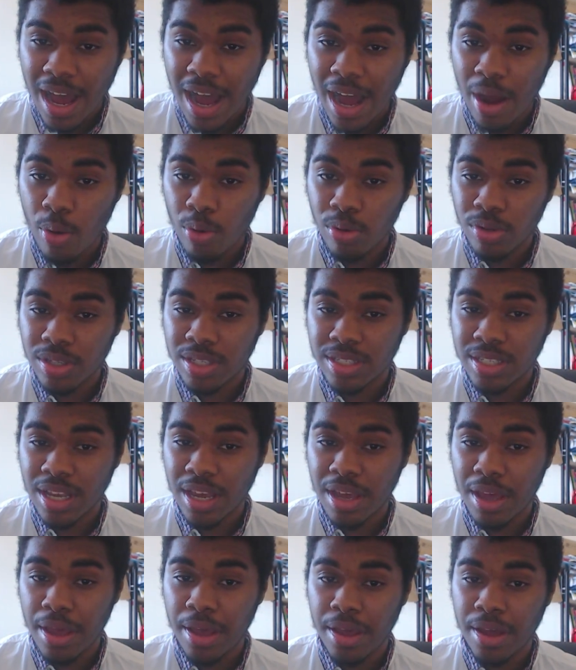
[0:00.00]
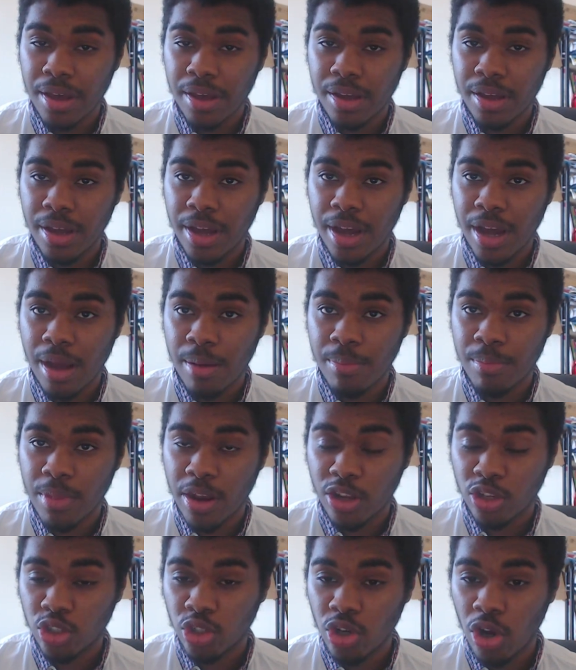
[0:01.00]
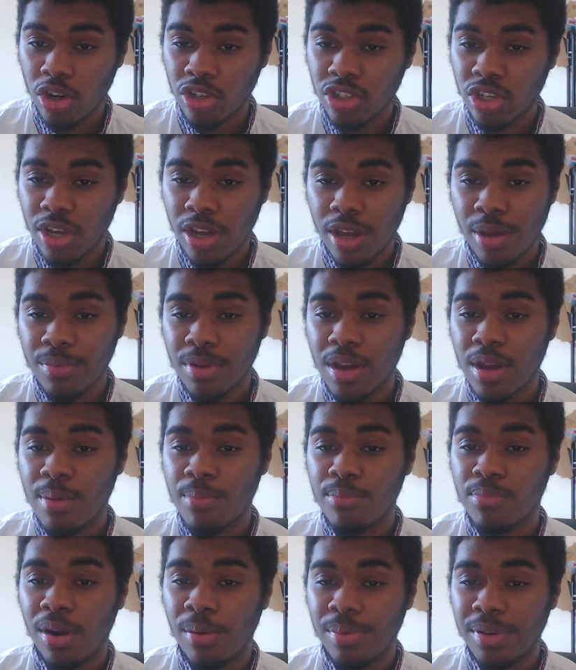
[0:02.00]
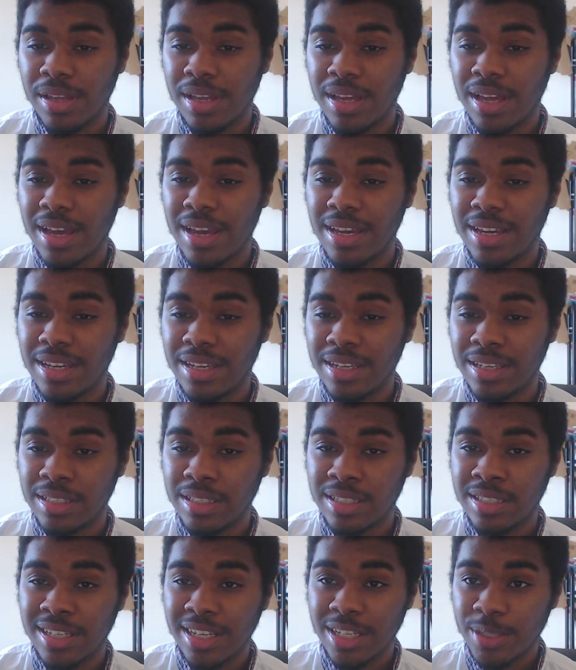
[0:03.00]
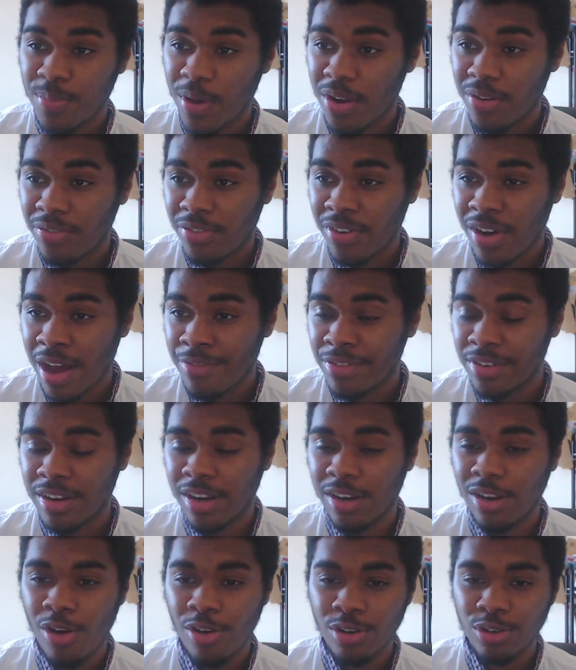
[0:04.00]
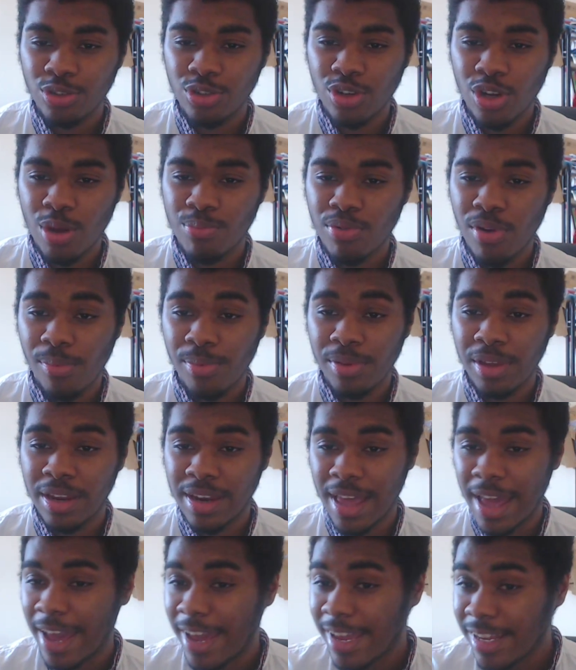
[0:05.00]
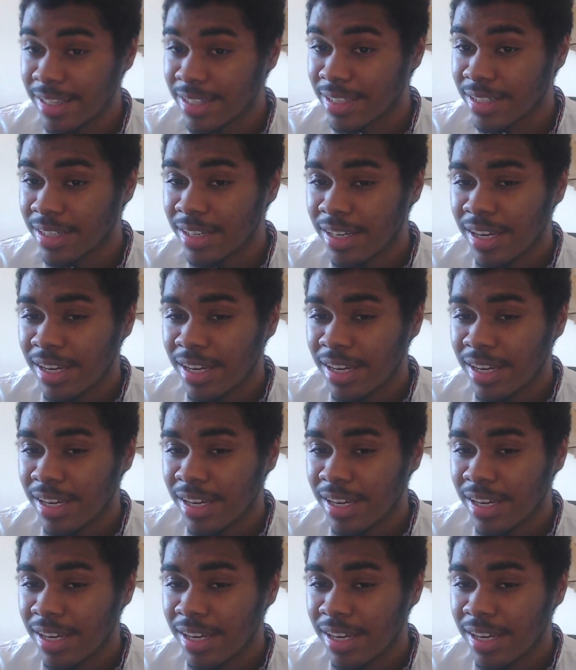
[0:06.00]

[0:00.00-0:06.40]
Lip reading: I would say in the short term, probably a 6.5. In the long term, probably an 8.